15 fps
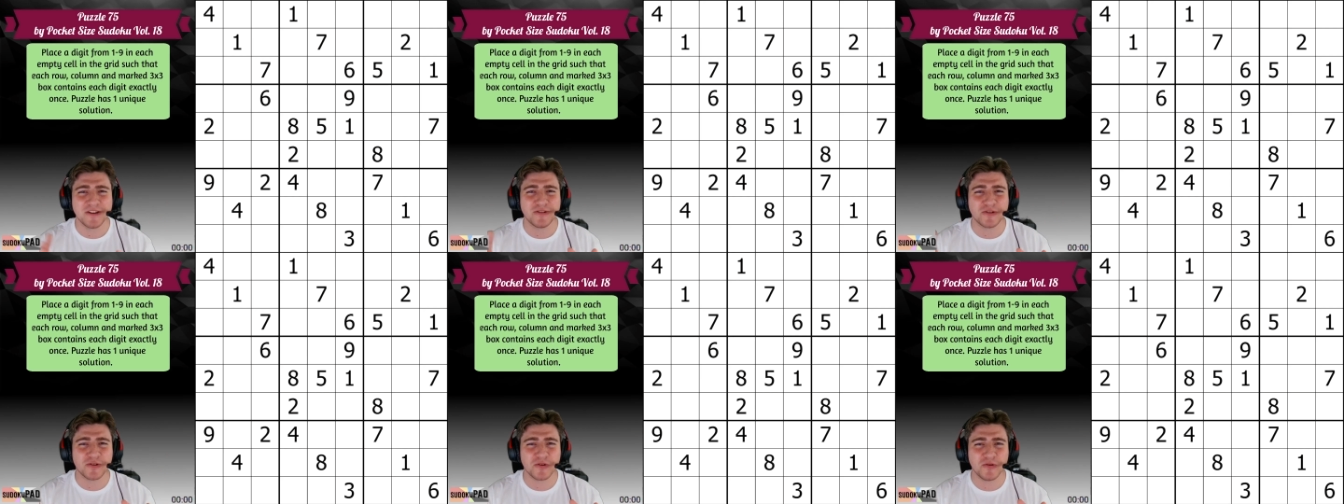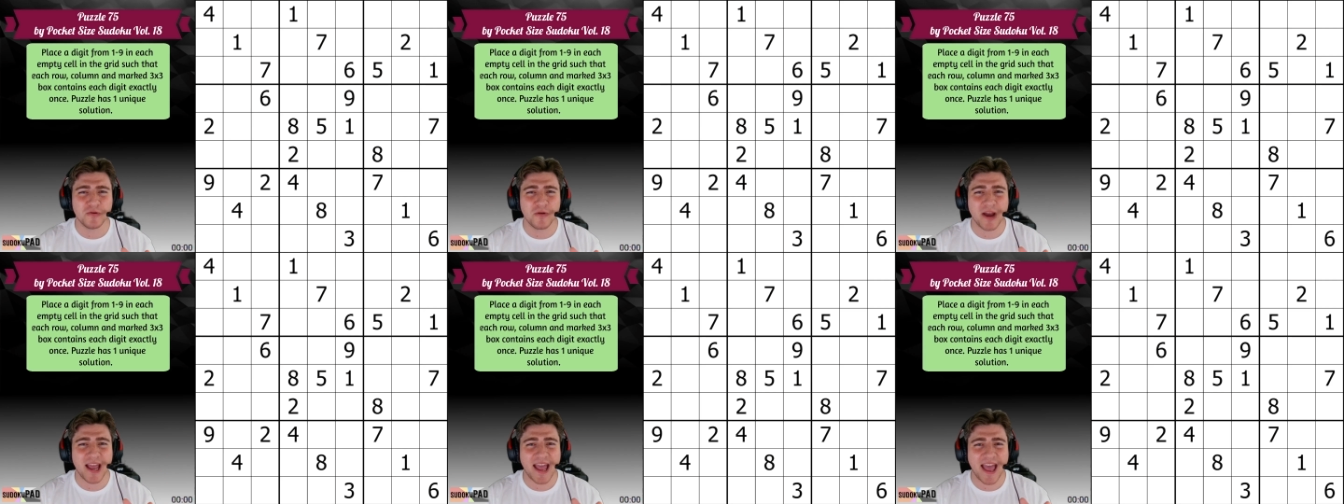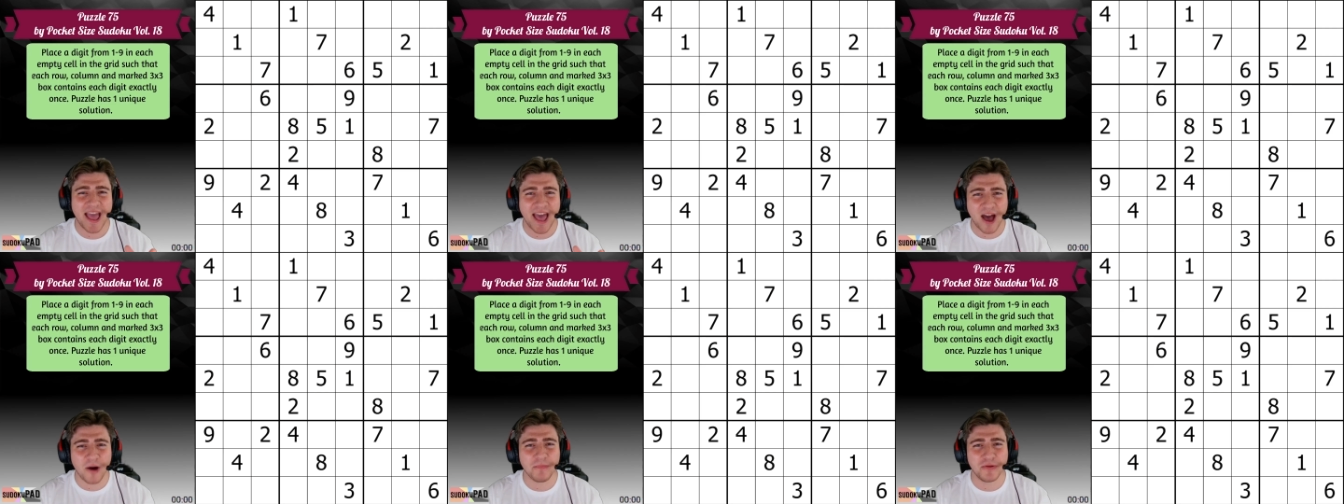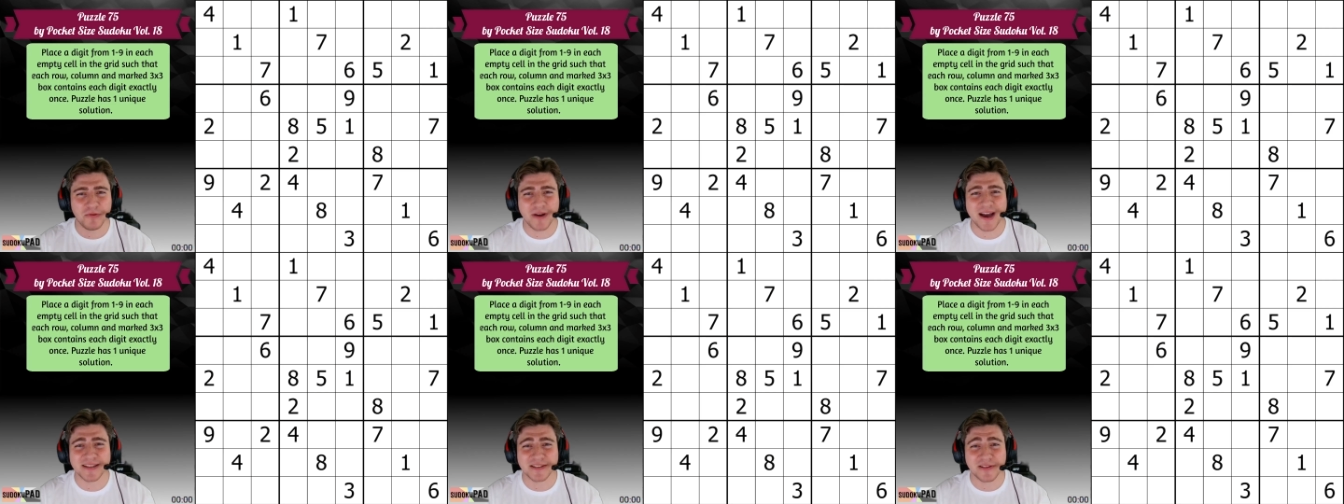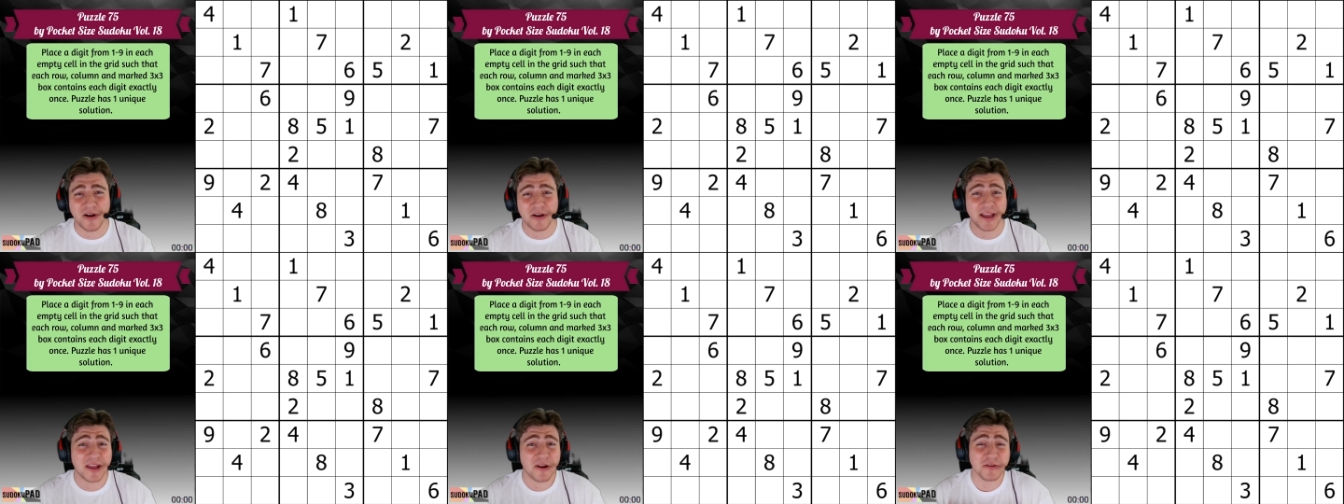to help you guys
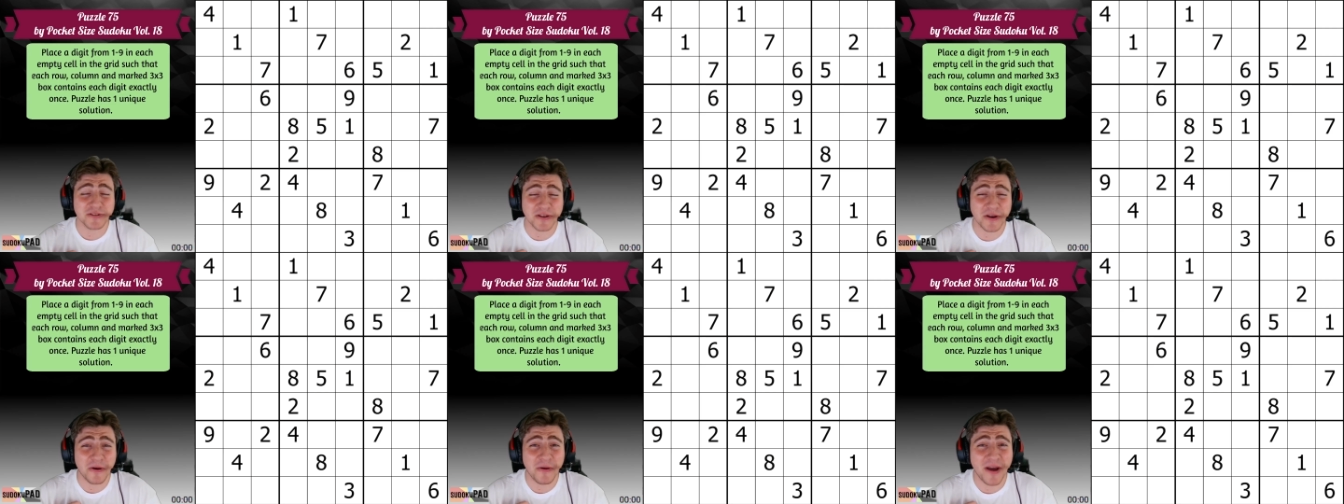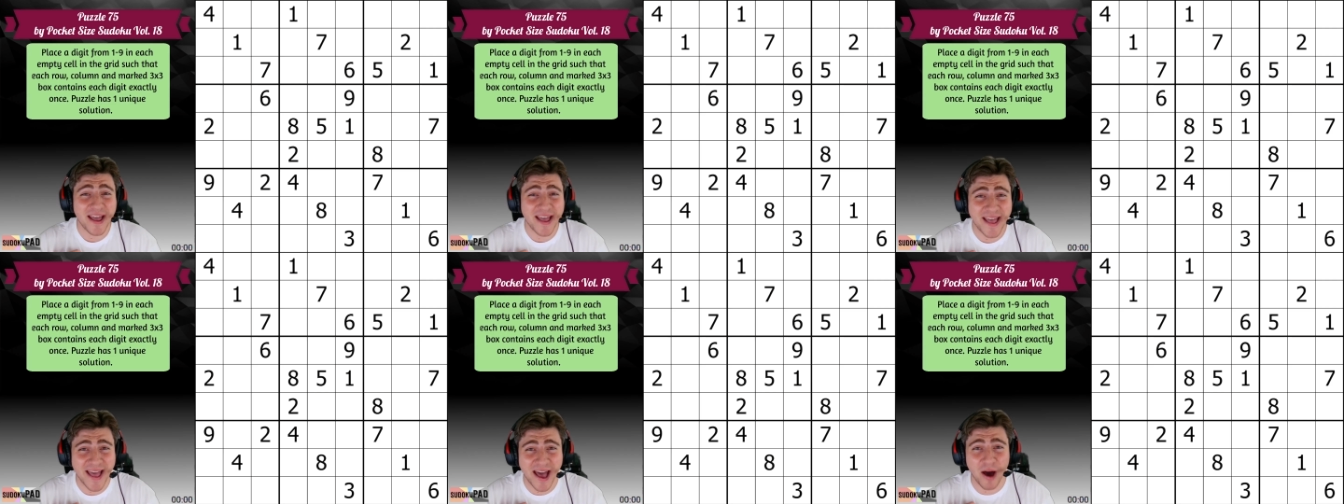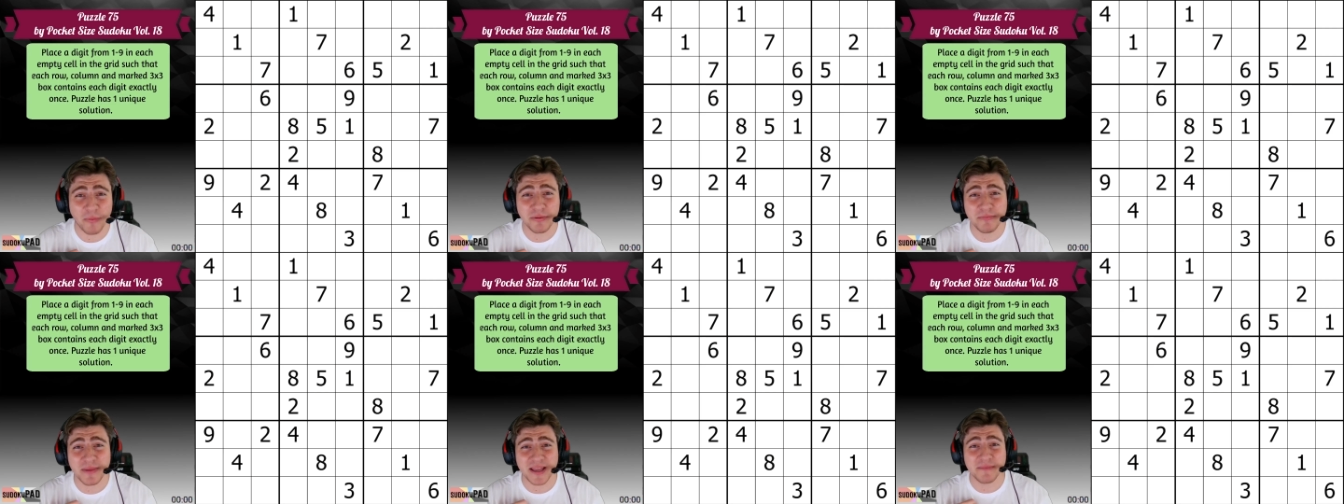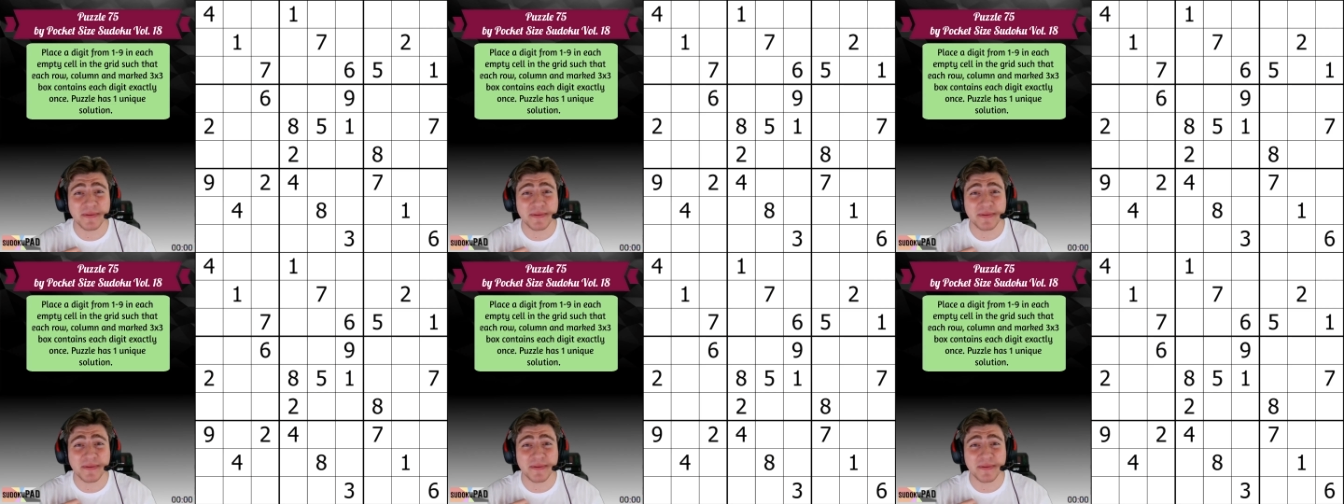along and also help me,